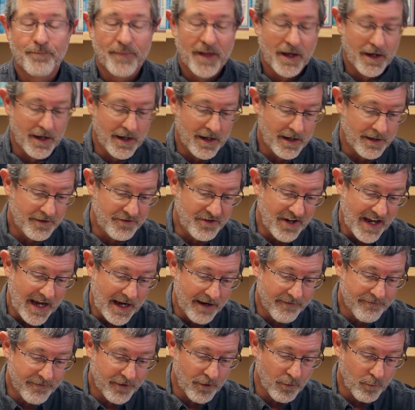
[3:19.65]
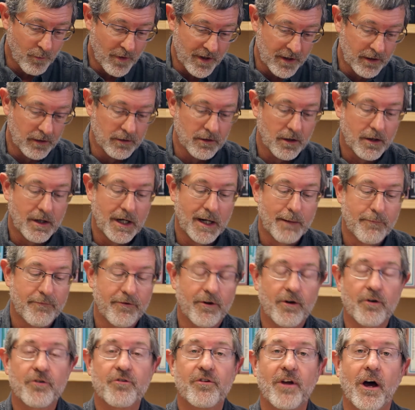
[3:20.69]
If you want to look it up for
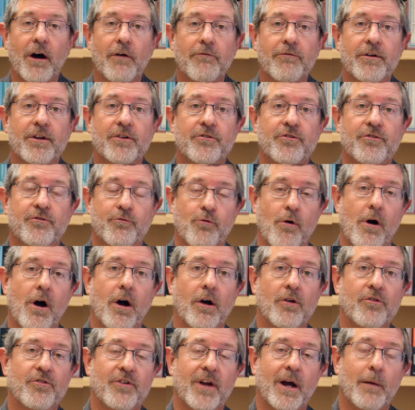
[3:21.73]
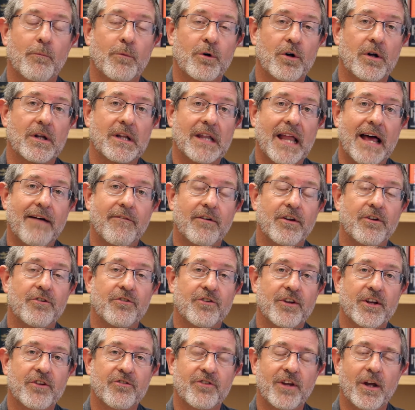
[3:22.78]
yourself, it's Strong's number
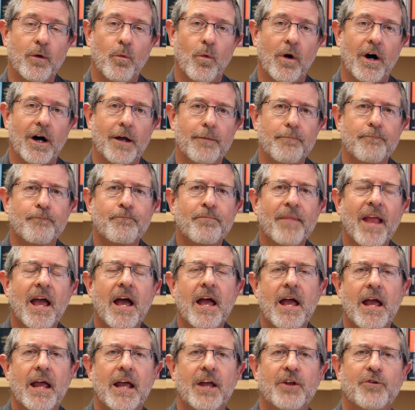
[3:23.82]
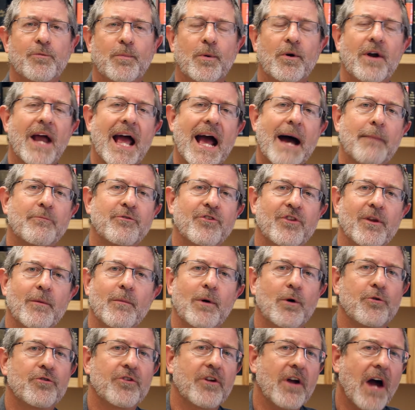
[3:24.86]
1161. It's perhaps the
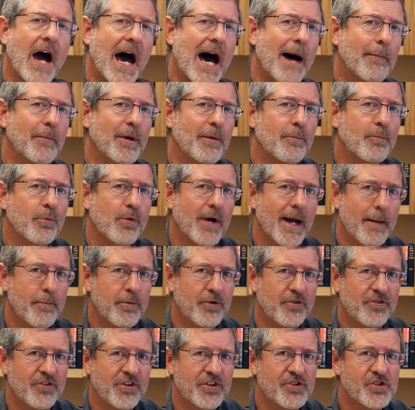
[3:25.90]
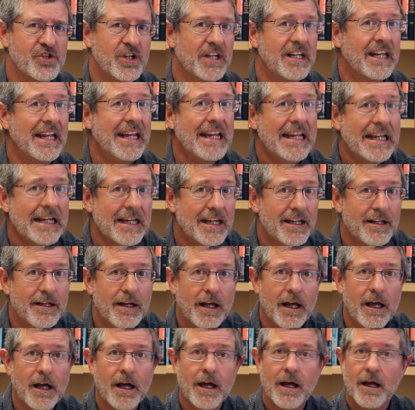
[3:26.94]
most common preposition
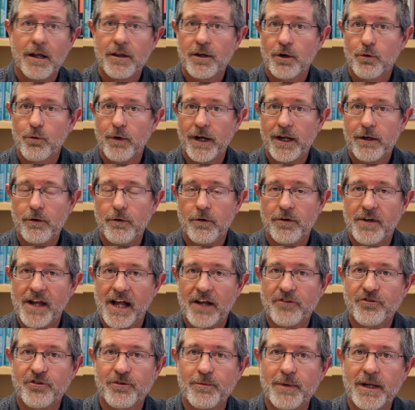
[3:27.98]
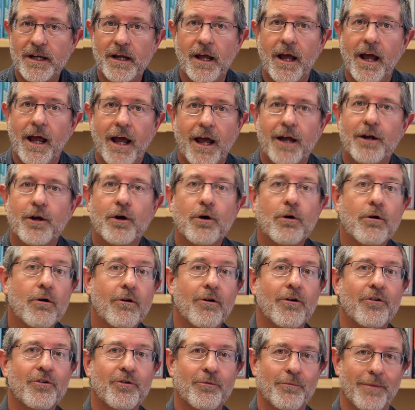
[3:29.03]
in the Greek New Testament. It
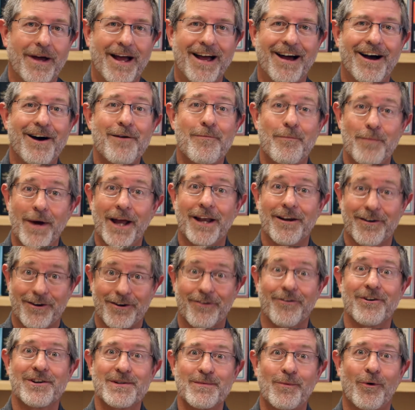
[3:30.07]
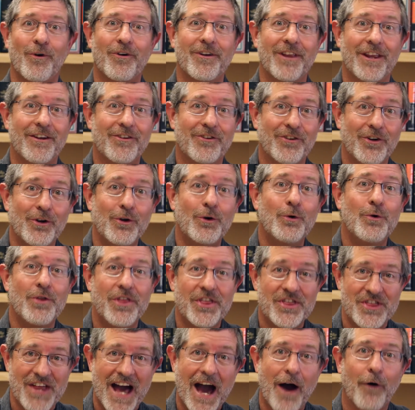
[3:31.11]
occurs more than
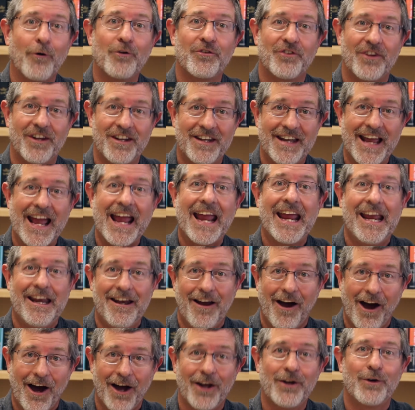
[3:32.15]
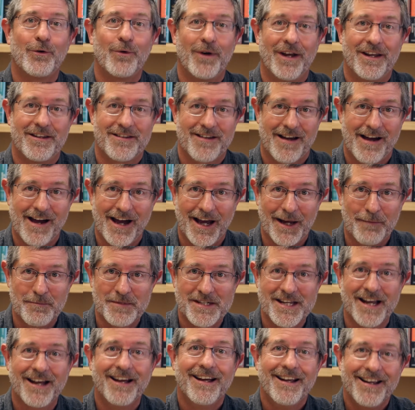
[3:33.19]
2,800
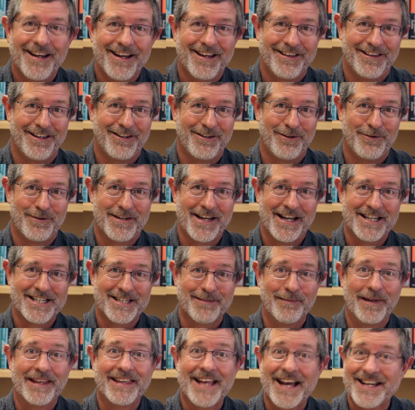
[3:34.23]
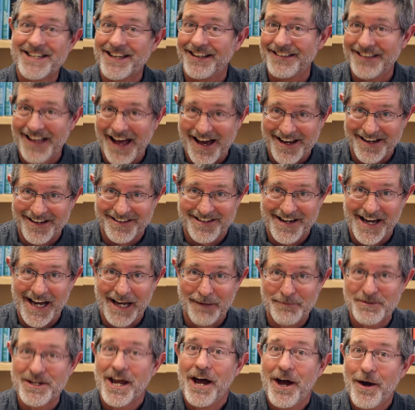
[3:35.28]
times in the New Testament. That's a lot of
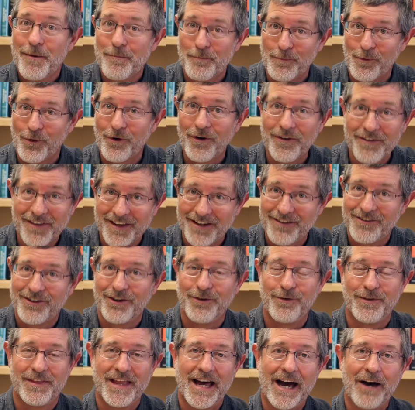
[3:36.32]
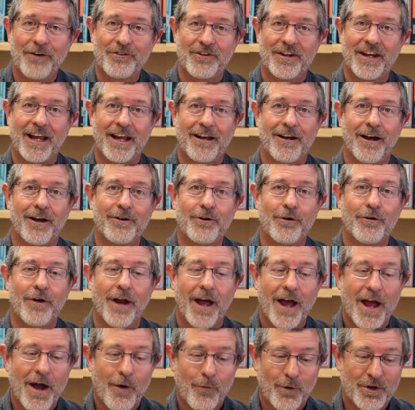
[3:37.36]
times, more than 2,800,
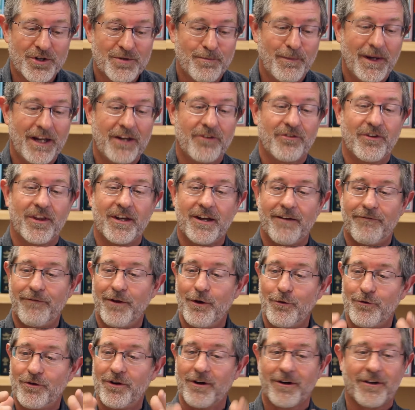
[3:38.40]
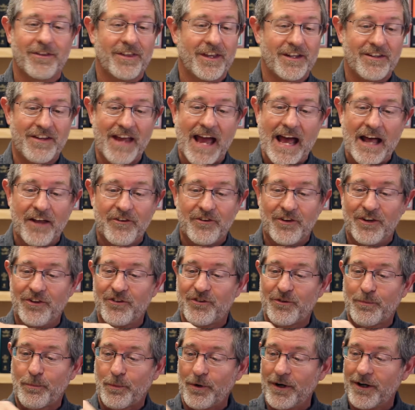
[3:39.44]
which means that if you took the des and
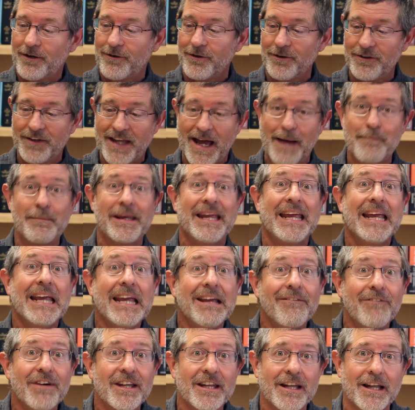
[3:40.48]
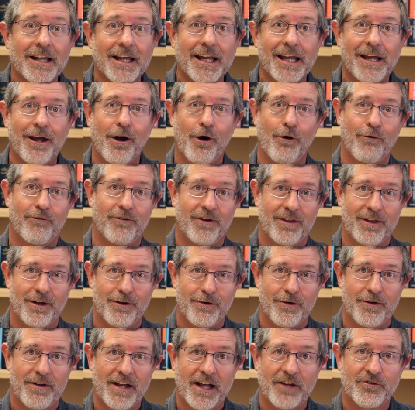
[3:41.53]
sprinkled them evenly over the
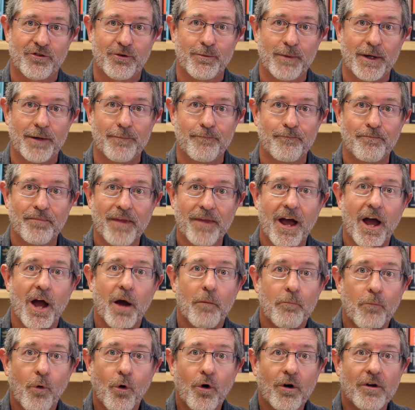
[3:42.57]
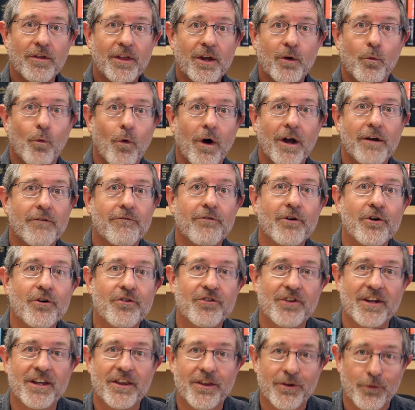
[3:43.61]
New Testament, more than one
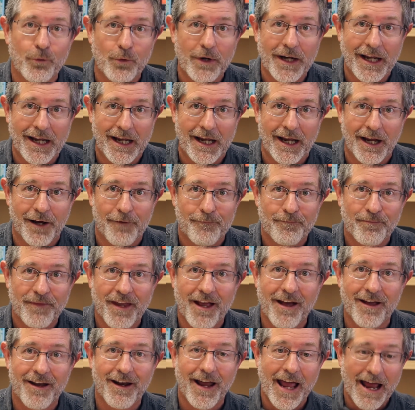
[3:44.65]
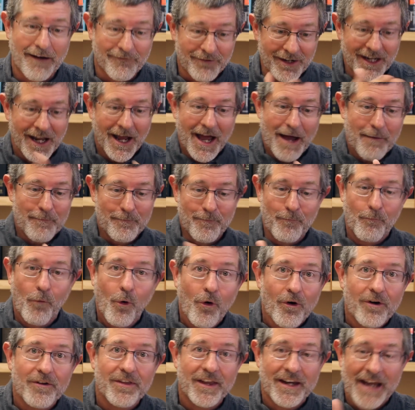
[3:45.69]
verse in three,
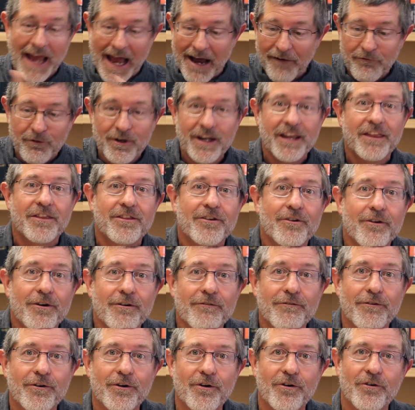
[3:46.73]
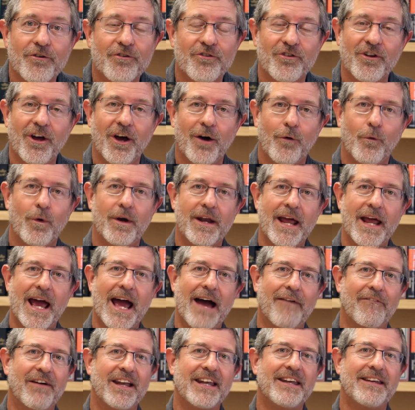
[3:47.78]
more than every third verse would
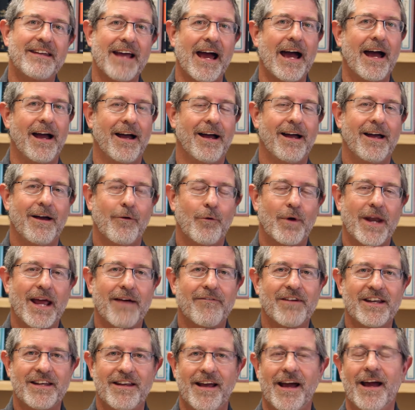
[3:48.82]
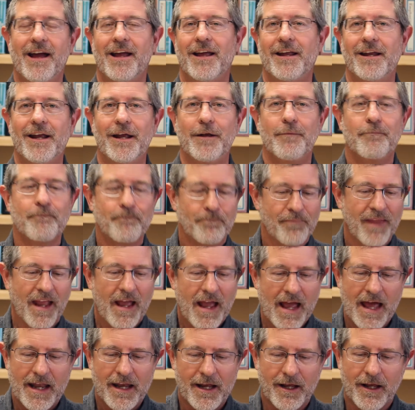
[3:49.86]
have a de in it.
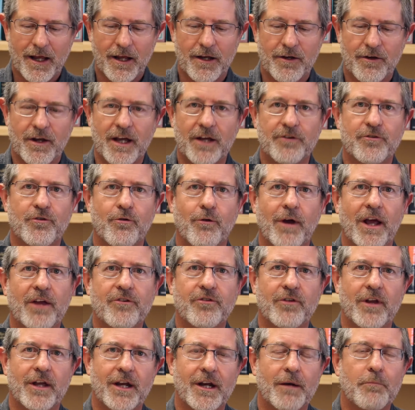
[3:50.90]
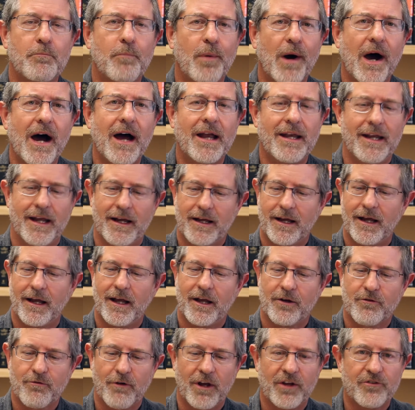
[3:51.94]
And it can get translated but, it can
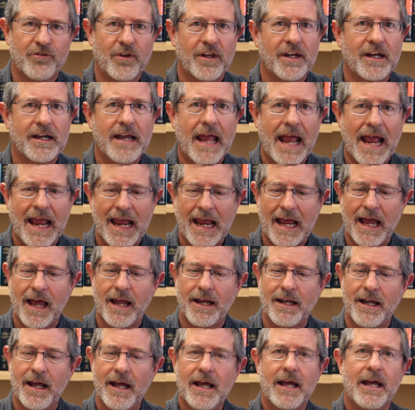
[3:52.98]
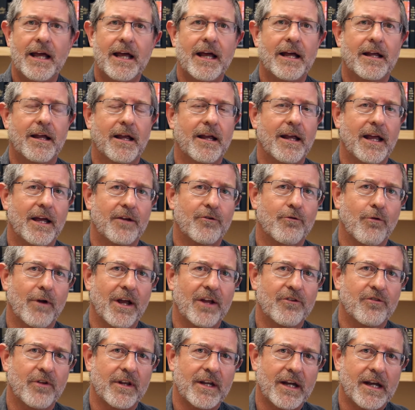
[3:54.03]
get translated and, it can get
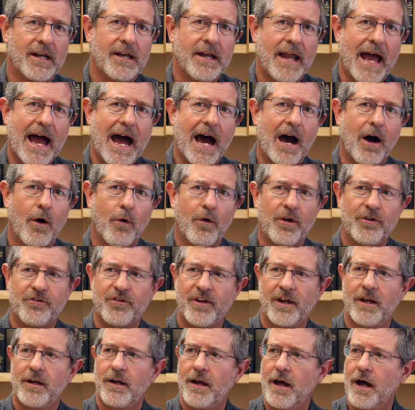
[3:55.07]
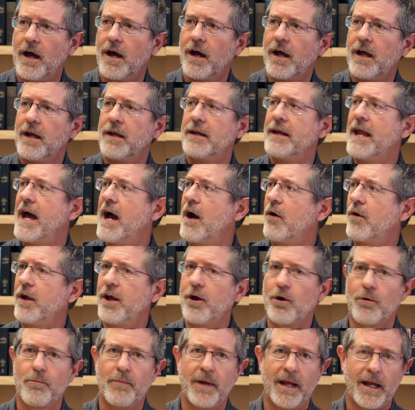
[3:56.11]
translated now as in now
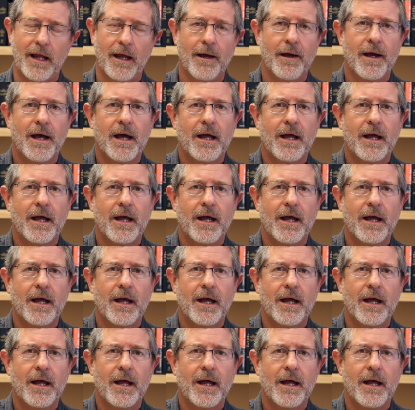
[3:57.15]
hear me.